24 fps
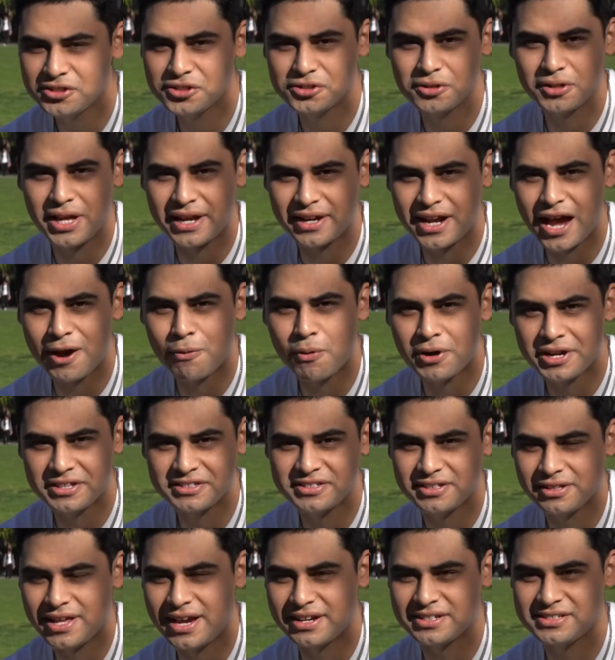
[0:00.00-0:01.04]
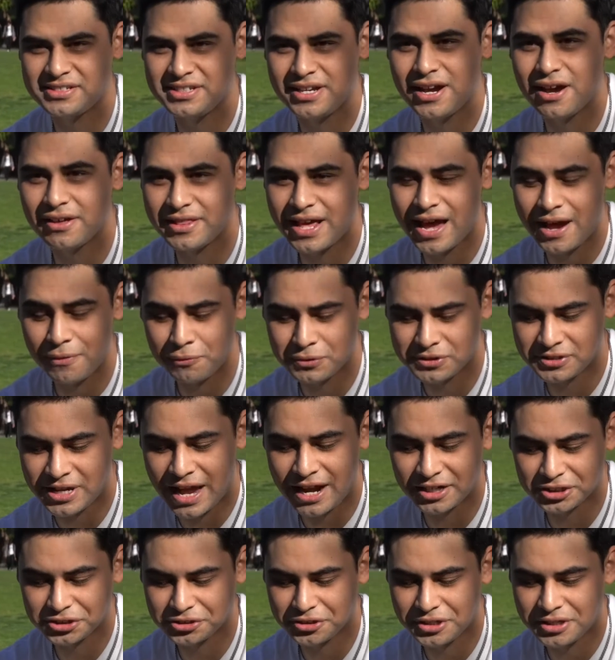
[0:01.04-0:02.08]
So like I wanted to like see how that was
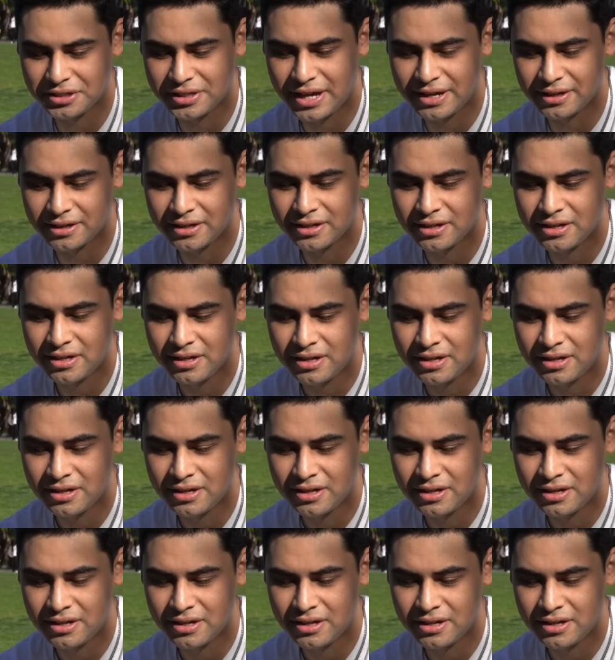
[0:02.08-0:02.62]
actually like,